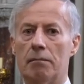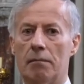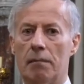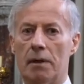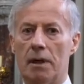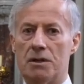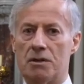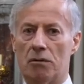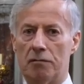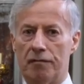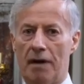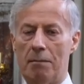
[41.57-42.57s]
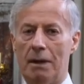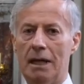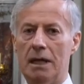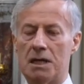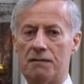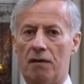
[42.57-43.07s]
His own
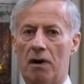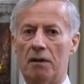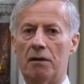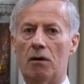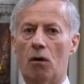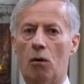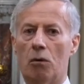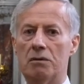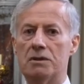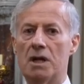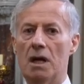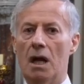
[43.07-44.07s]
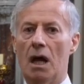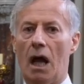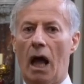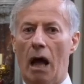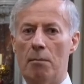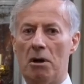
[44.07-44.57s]
family, his father owned
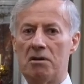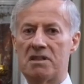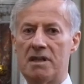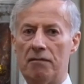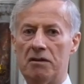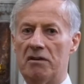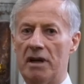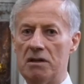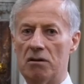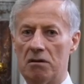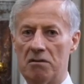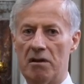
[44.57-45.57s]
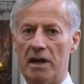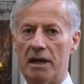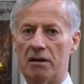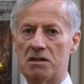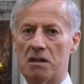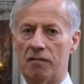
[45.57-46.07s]
about 700 or 800
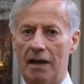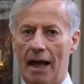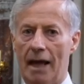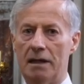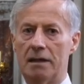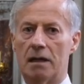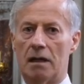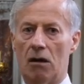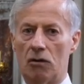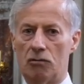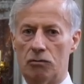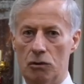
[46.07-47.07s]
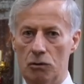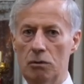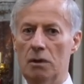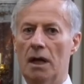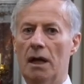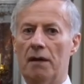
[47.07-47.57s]
acres of land at Loughcrew.
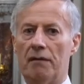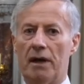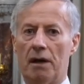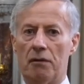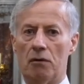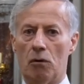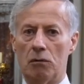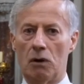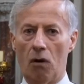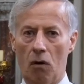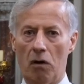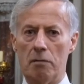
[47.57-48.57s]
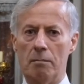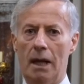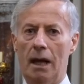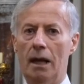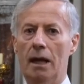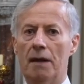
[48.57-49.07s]
They had their own corn
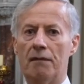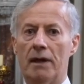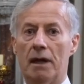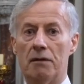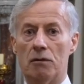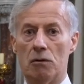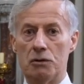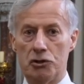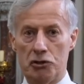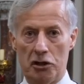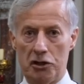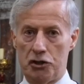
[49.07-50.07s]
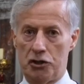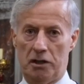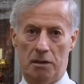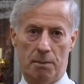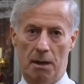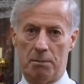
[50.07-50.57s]
mill, they had their own church on
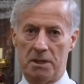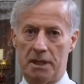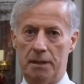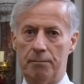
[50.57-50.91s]
the property.